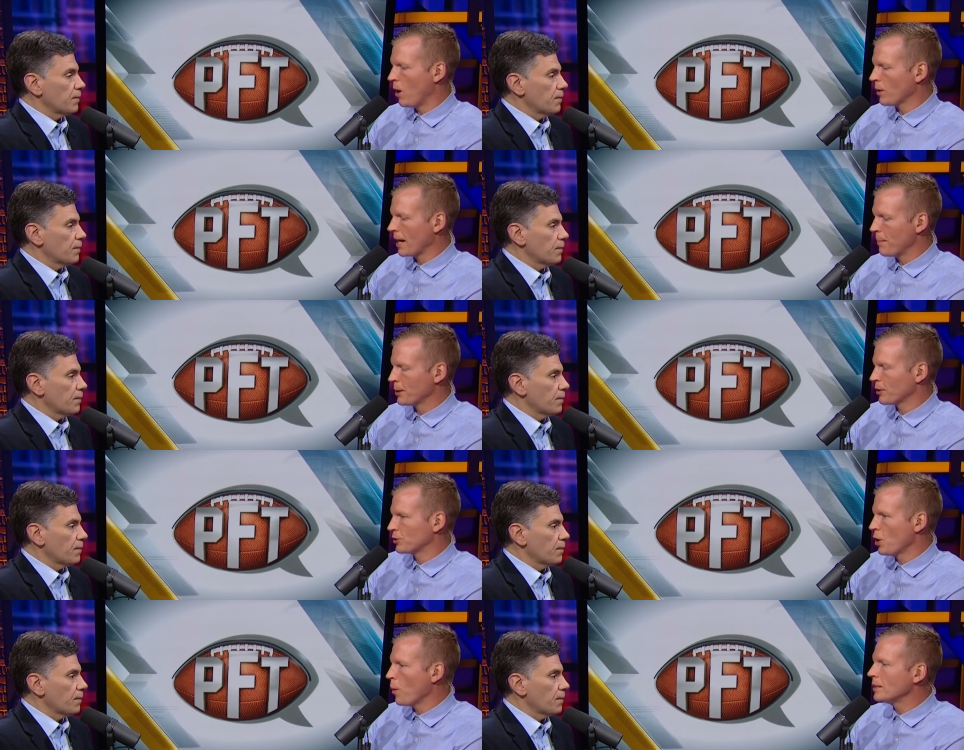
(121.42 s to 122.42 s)
Speaker 1: okay, but there's
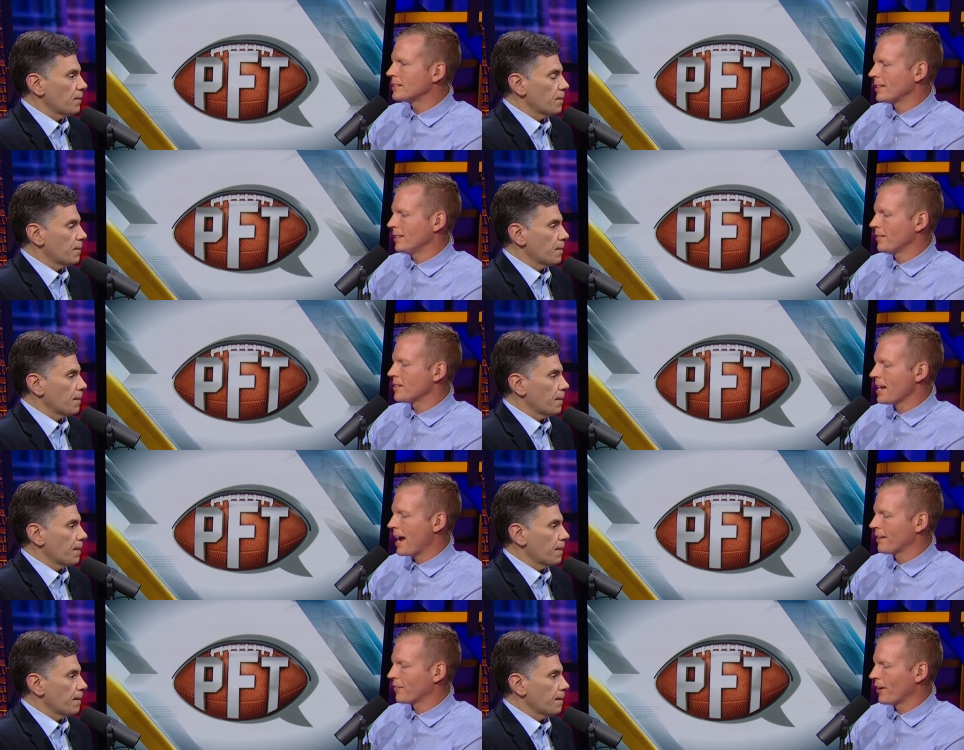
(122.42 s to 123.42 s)
no incentive to the
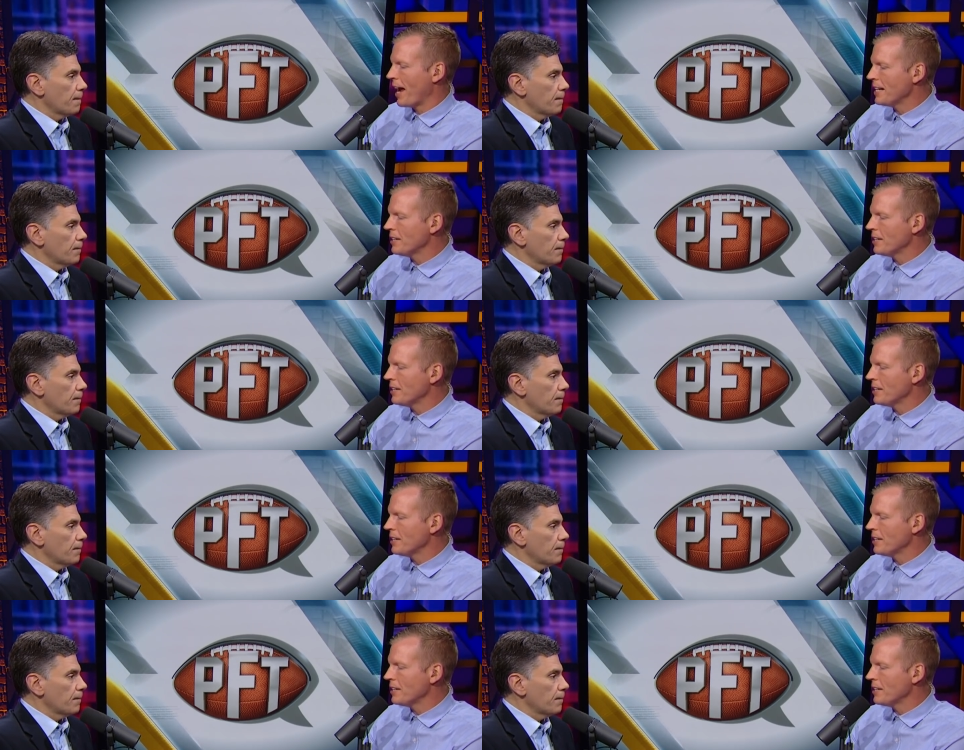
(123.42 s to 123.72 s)
tank for any